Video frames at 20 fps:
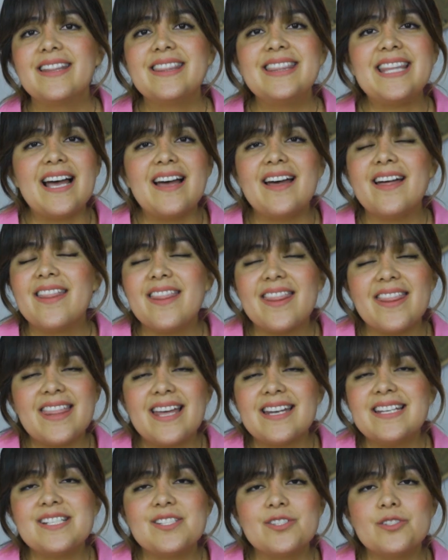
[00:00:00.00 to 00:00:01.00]
that,
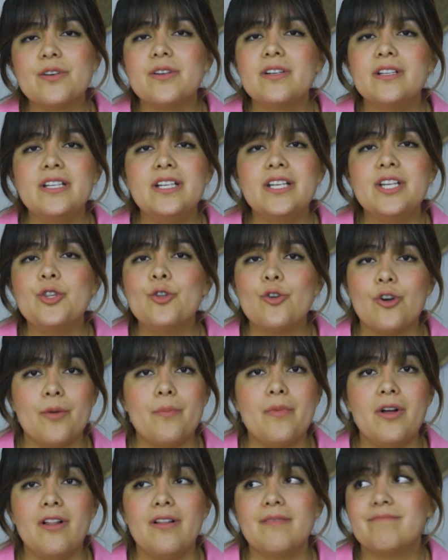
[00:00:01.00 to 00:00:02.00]
that is totally
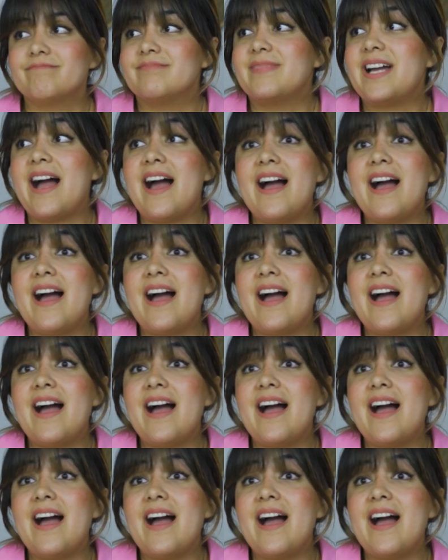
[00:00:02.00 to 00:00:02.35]
normal.